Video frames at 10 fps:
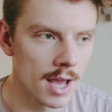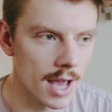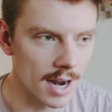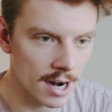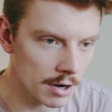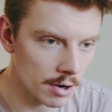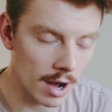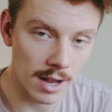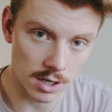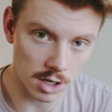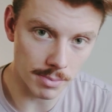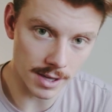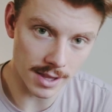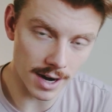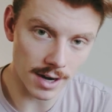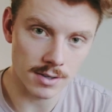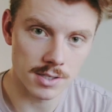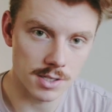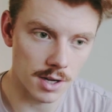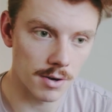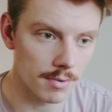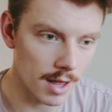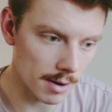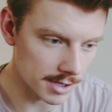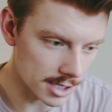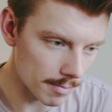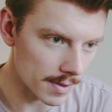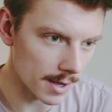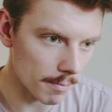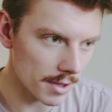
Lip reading: and I don't know how long I'll be there, so that'll be something.